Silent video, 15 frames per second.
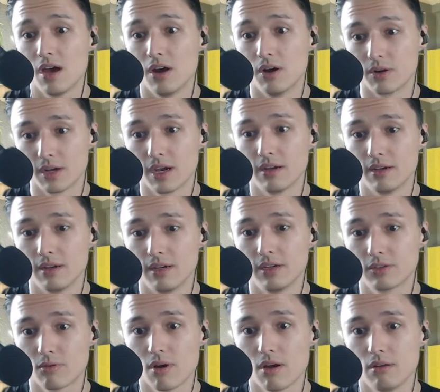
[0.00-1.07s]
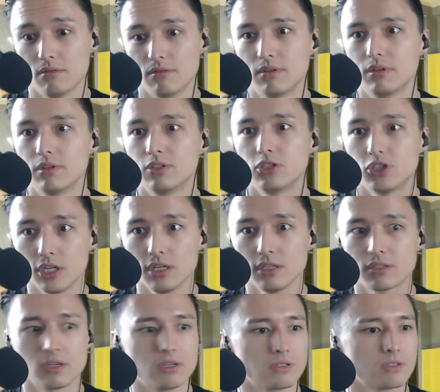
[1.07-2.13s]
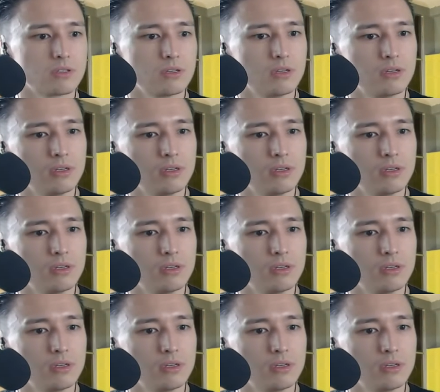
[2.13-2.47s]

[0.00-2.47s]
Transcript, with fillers: Okay, it's right. Jesus.